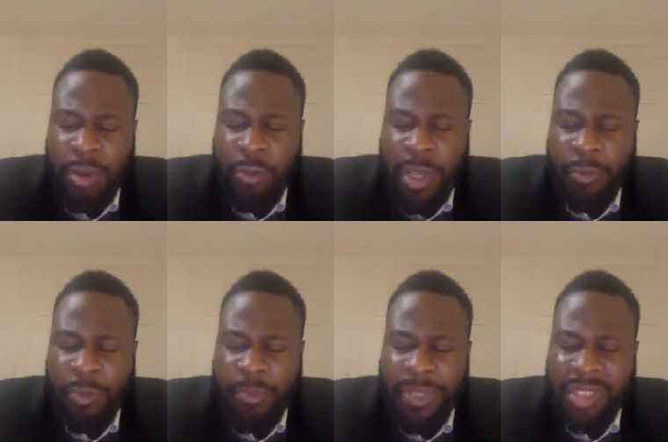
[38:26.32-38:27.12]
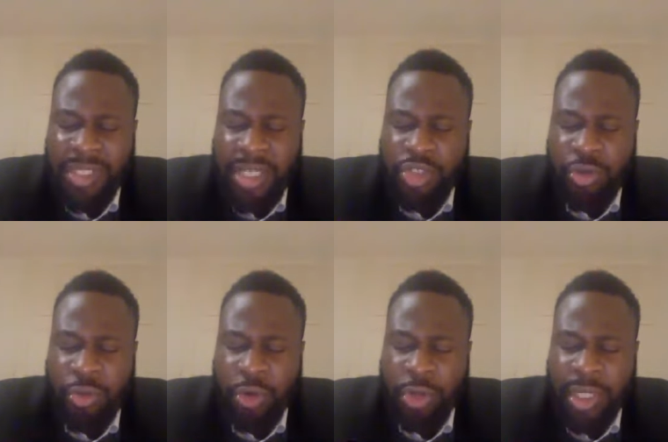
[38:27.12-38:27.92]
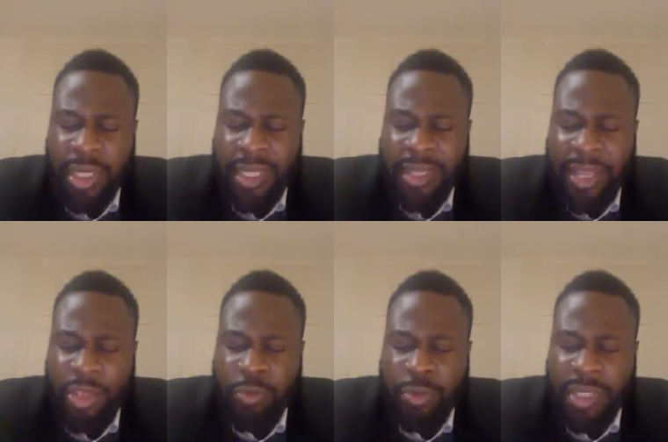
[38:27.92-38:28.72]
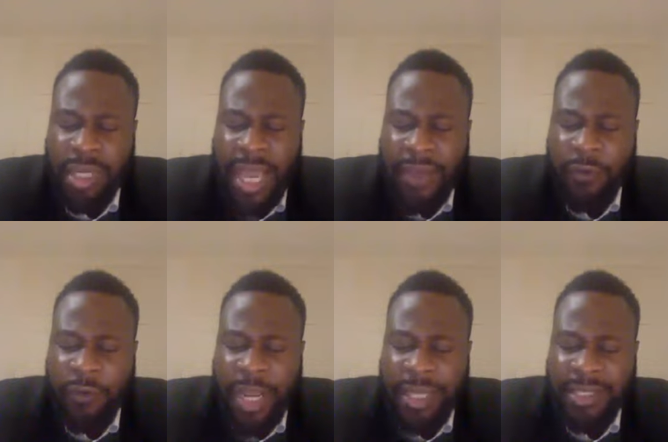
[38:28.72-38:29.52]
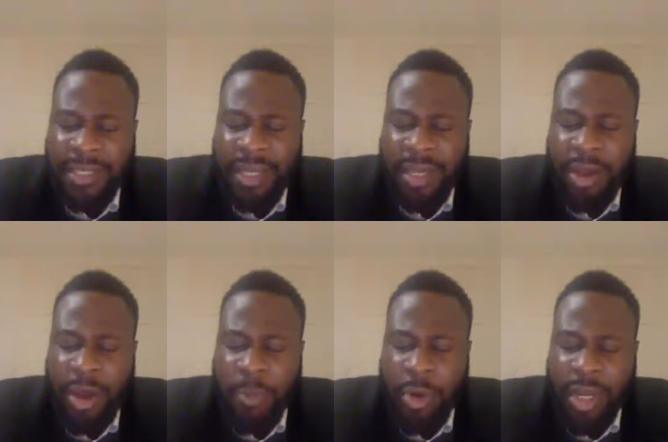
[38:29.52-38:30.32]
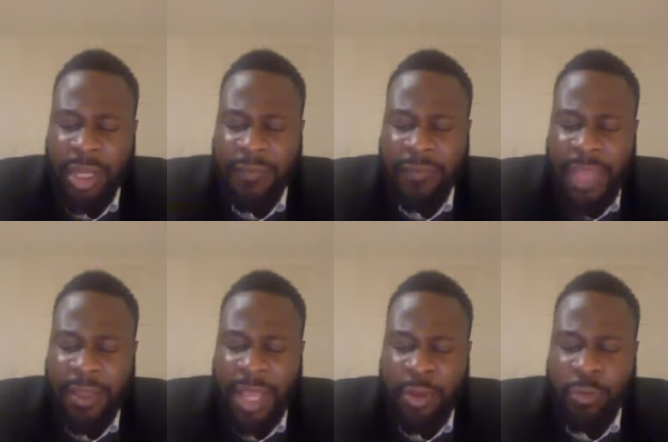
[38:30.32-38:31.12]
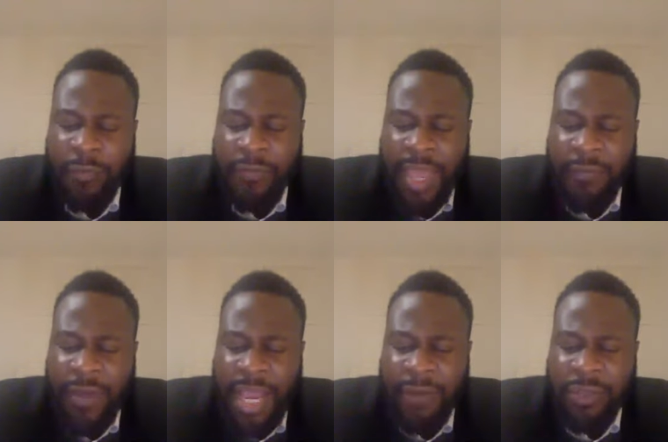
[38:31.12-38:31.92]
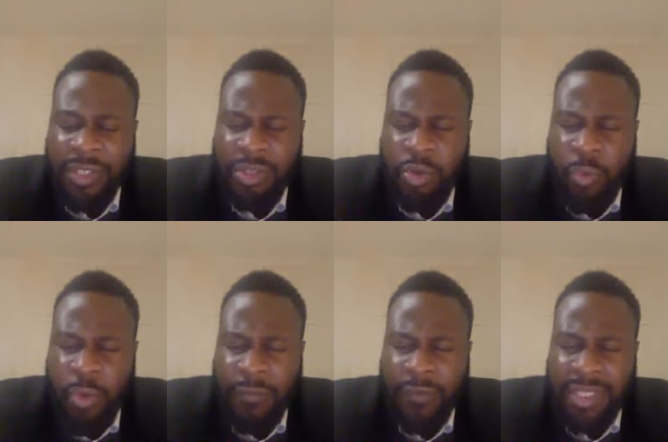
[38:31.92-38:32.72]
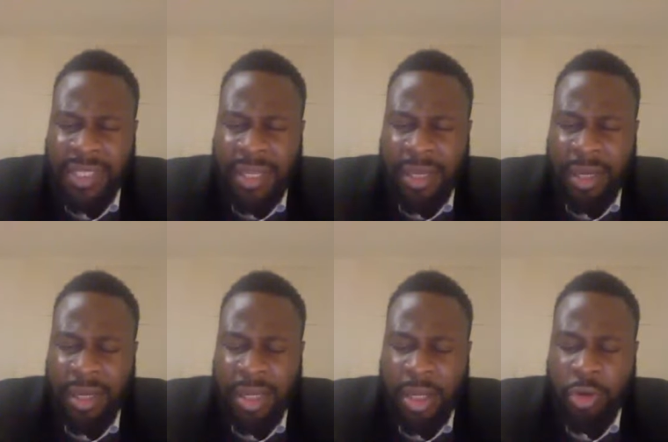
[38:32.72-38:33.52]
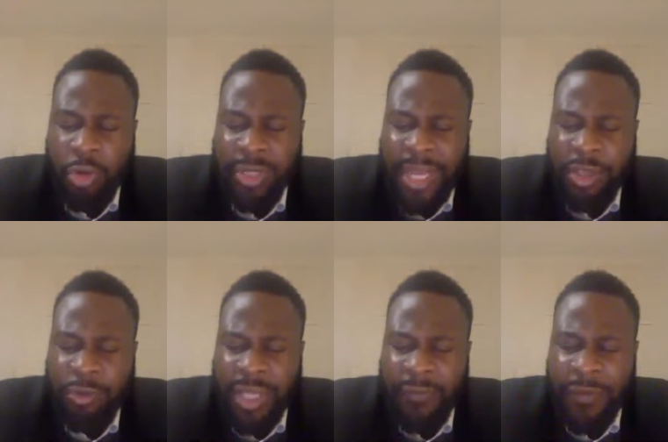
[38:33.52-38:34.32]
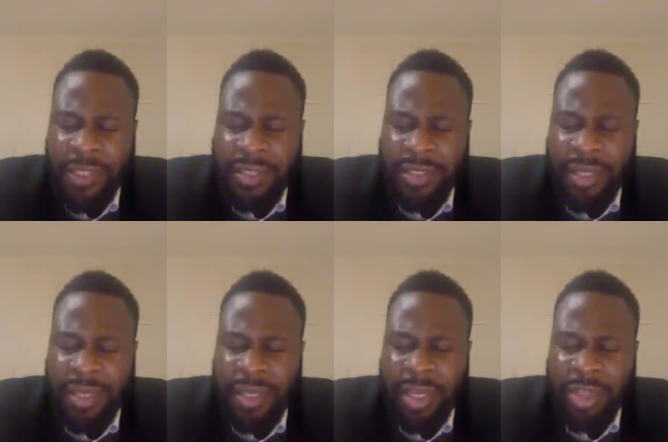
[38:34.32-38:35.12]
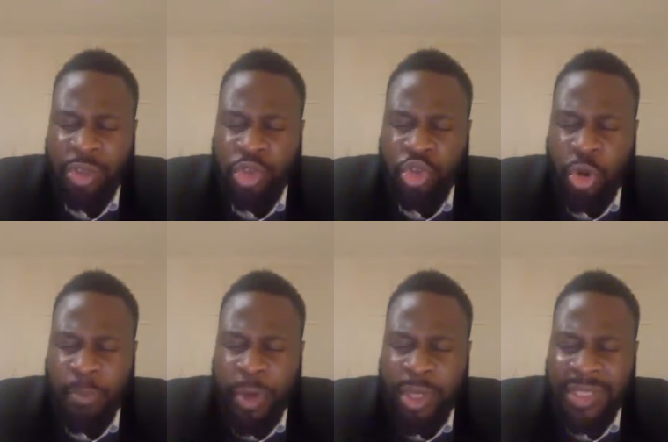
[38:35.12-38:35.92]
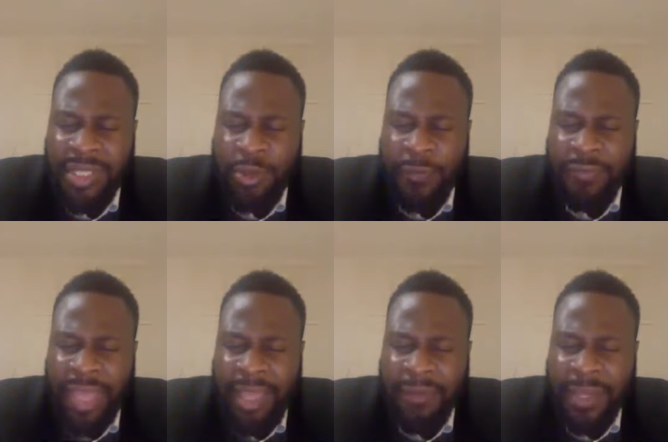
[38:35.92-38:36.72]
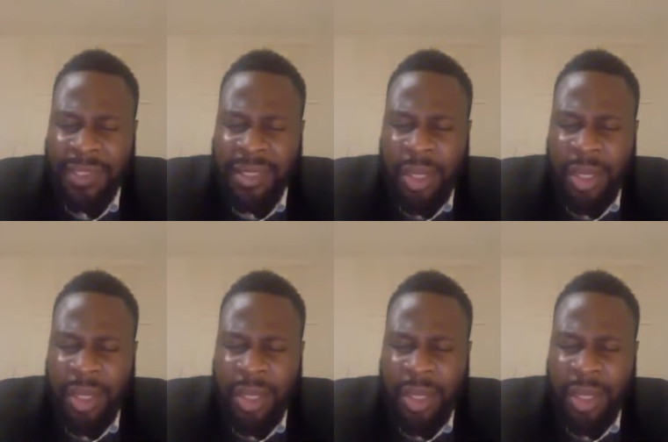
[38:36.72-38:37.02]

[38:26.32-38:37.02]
we, we beseech you, Lord, that you would have grace upon us, that you would favor every single one of us here. Lord, that you would give us the, the sure mercies of David.